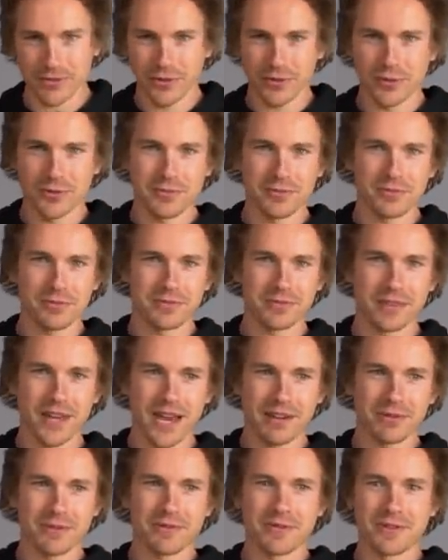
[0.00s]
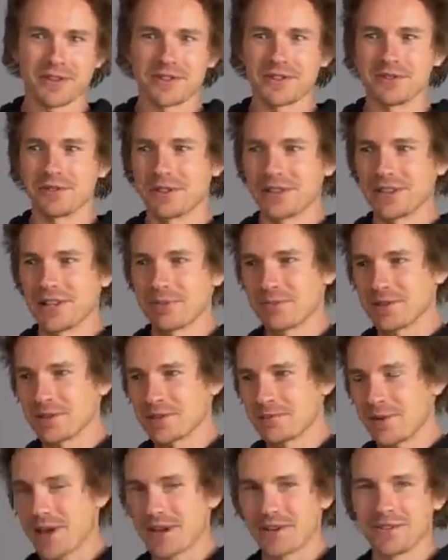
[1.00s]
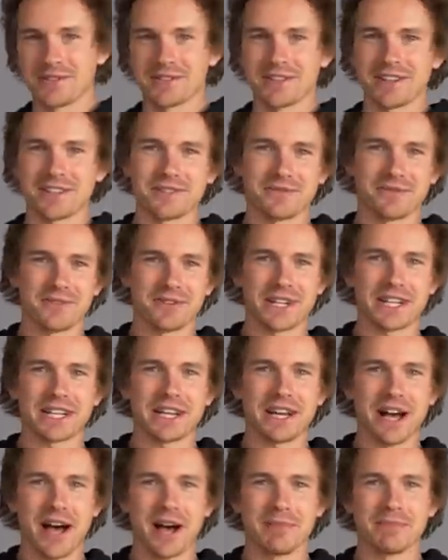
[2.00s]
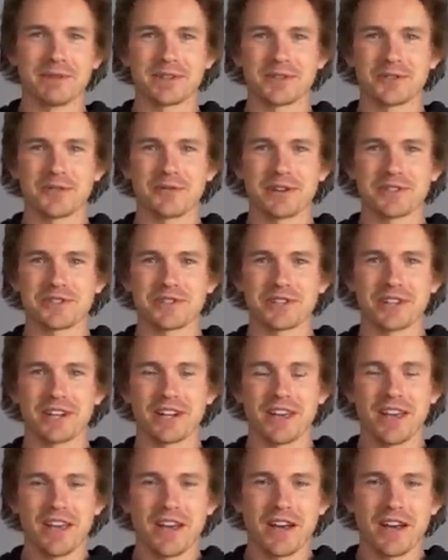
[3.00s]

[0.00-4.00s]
So that refers to clipless pedals. That's a very common question.